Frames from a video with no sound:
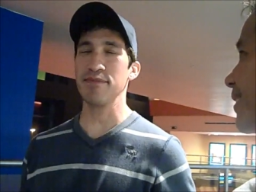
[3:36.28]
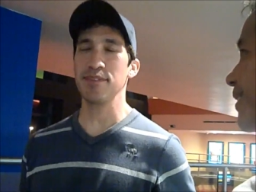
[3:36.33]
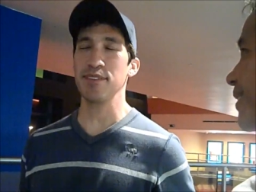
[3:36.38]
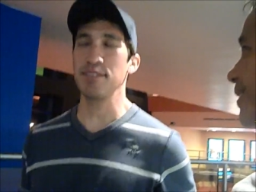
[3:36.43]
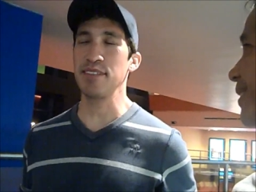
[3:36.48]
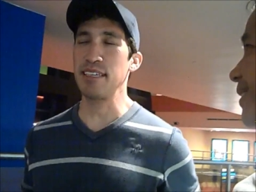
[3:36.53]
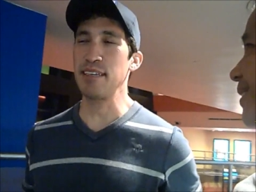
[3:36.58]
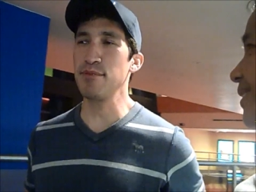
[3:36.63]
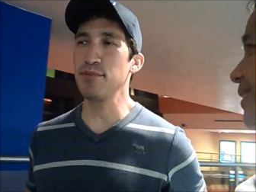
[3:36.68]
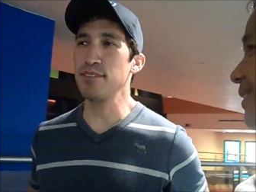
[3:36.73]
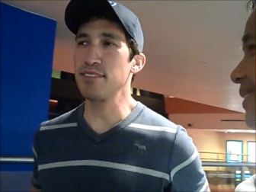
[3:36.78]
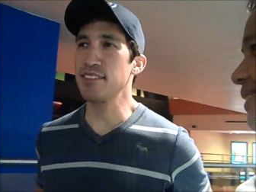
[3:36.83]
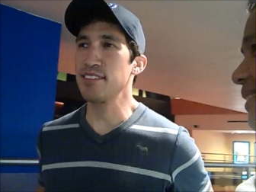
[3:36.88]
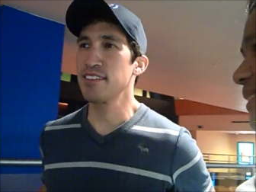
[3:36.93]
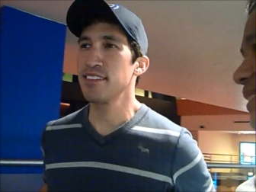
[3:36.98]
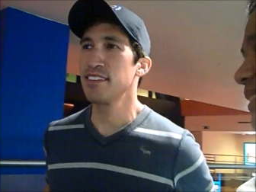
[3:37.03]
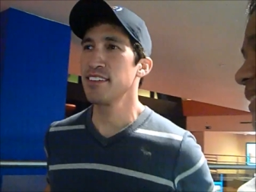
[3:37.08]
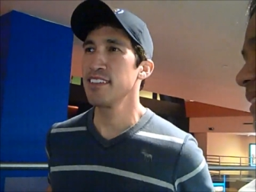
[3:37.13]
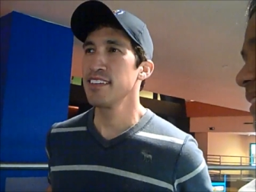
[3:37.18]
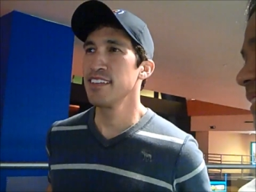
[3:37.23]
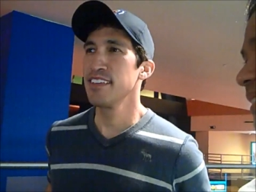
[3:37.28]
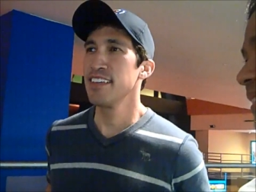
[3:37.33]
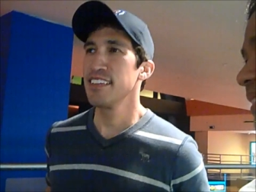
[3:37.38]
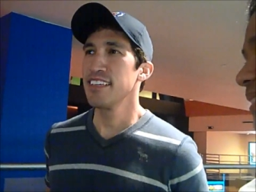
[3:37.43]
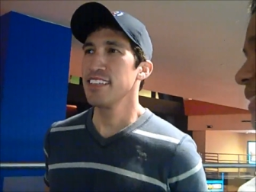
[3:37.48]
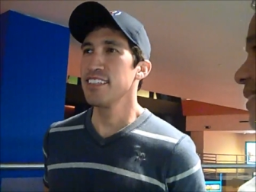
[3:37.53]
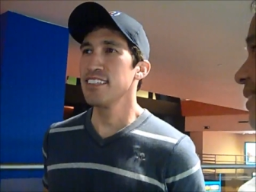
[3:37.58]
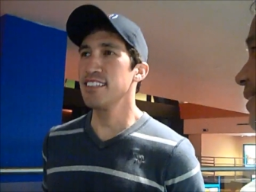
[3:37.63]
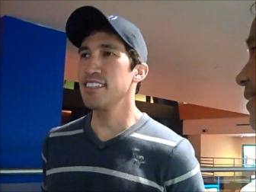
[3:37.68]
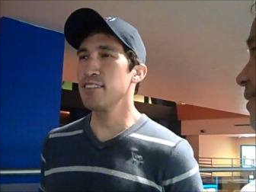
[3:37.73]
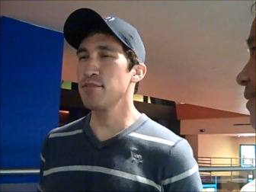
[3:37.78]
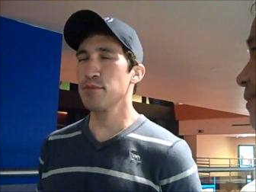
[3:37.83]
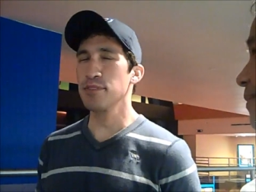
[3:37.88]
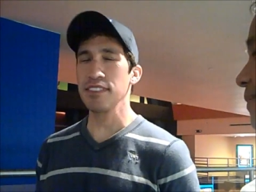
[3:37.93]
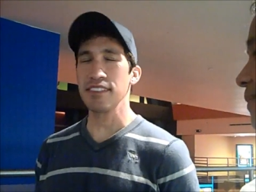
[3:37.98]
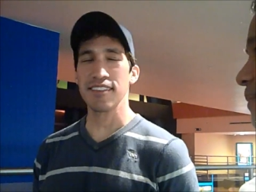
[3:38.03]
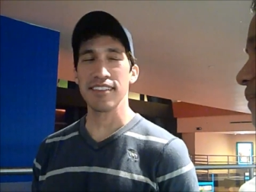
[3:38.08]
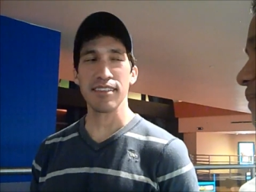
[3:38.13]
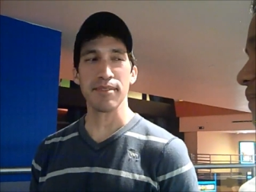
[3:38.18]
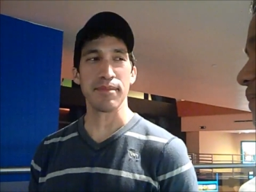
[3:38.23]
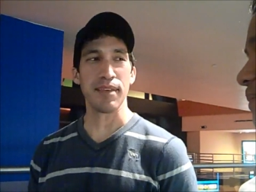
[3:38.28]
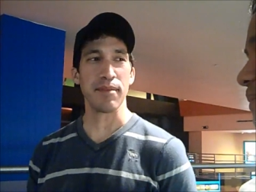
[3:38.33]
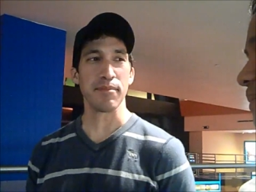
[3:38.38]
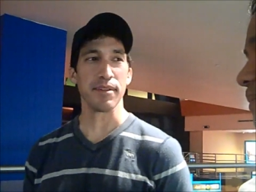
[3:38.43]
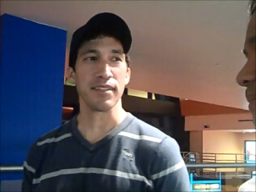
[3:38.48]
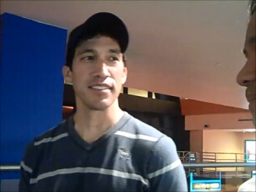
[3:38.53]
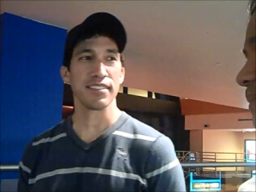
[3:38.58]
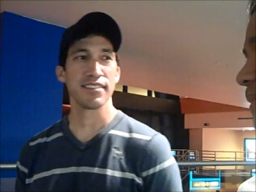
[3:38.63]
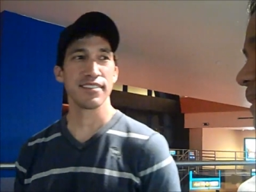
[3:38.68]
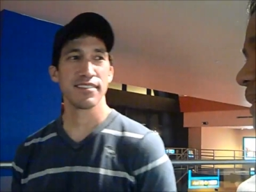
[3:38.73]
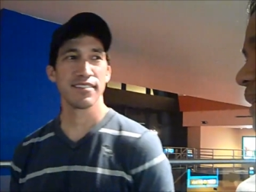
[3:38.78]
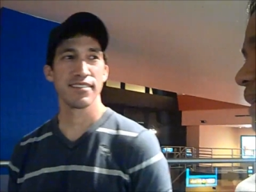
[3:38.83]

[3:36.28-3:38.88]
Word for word: Was he was? You didn't really see him that much.